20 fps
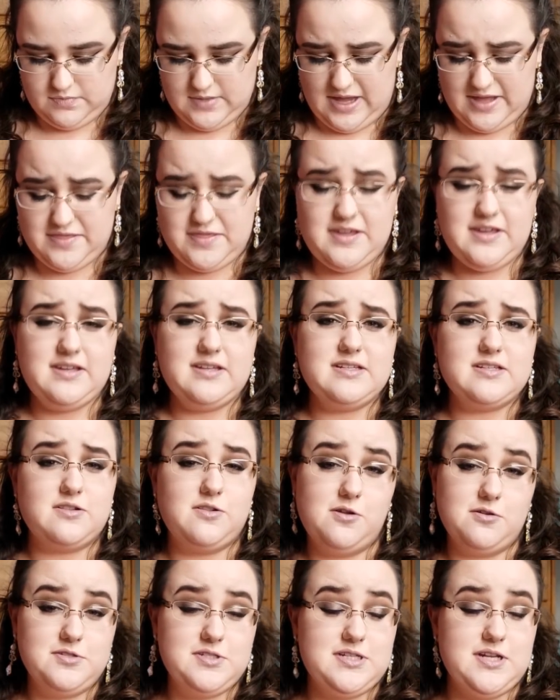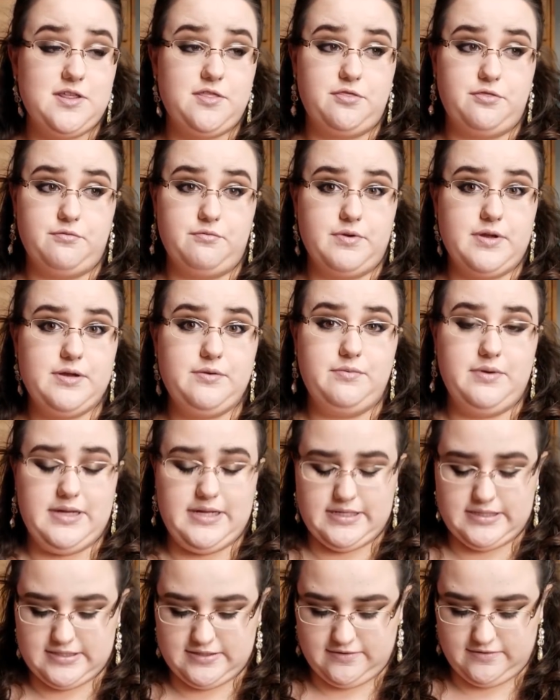I think it's close to 3
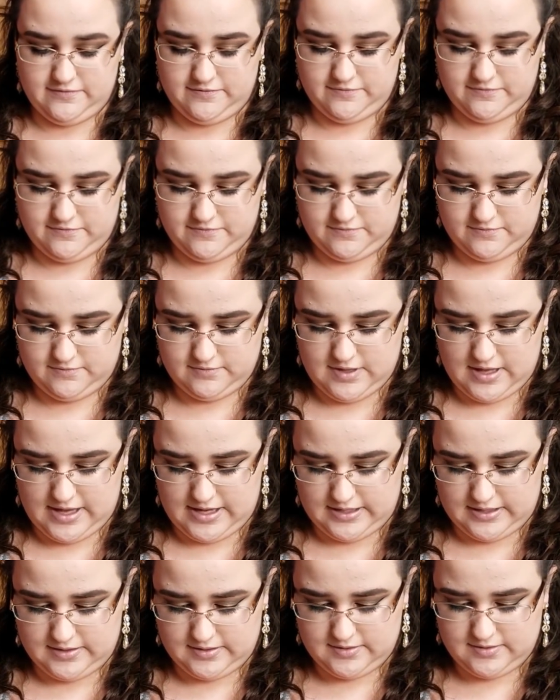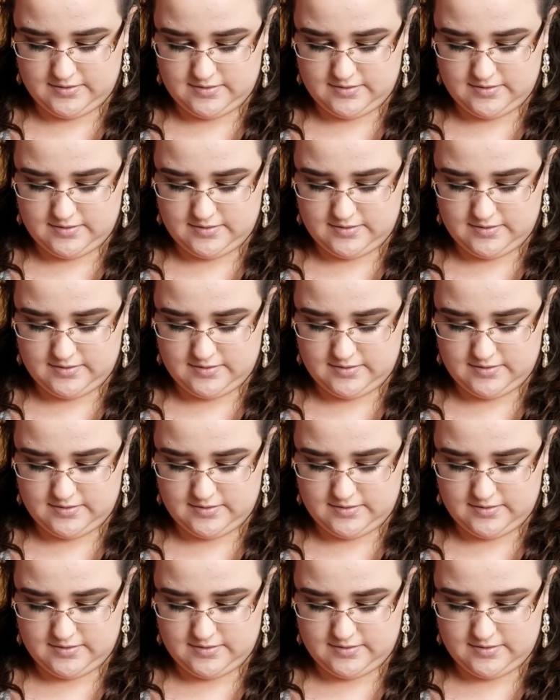weeks of, like,